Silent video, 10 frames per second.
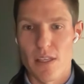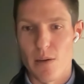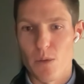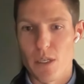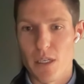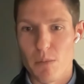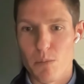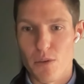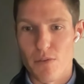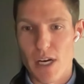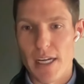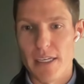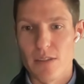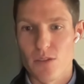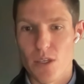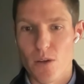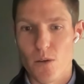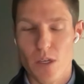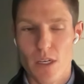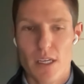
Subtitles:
that we provide. So,